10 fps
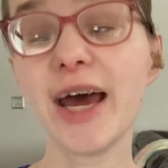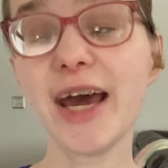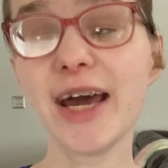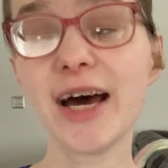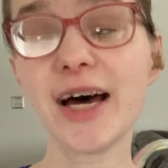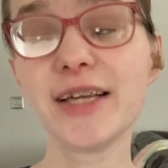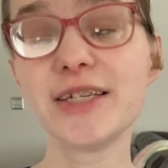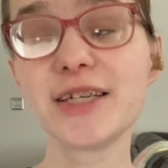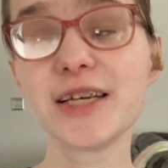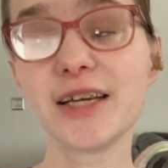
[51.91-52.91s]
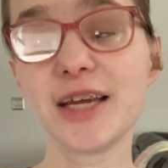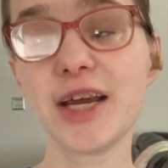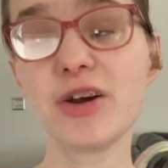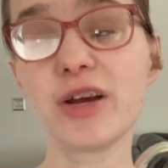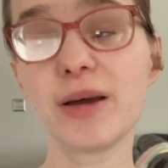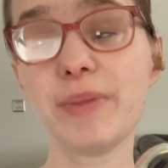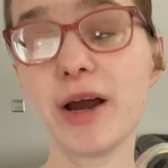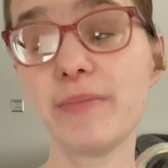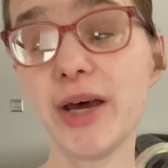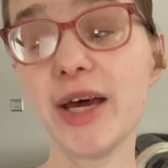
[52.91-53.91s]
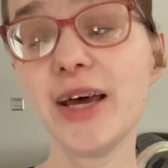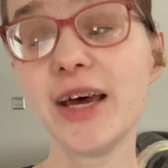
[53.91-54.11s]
and hearing impairment.